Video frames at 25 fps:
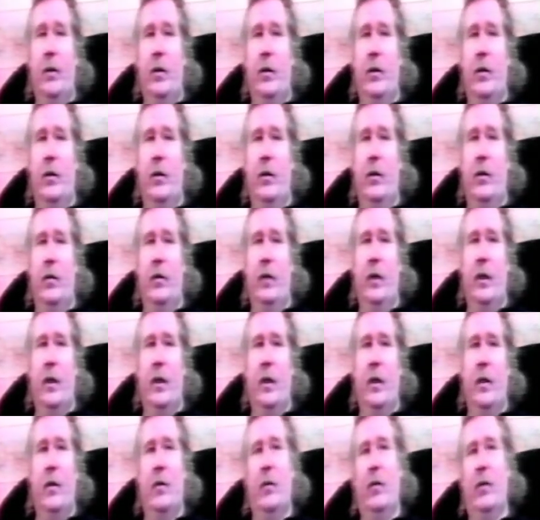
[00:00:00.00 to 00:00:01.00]
took it over
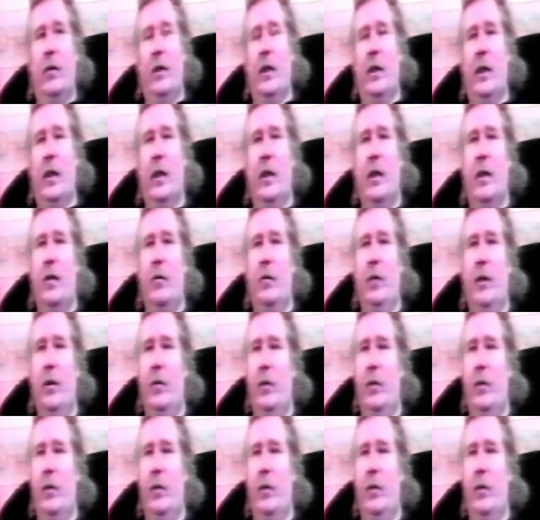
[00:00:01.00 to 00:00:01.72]
and redid it. I mean,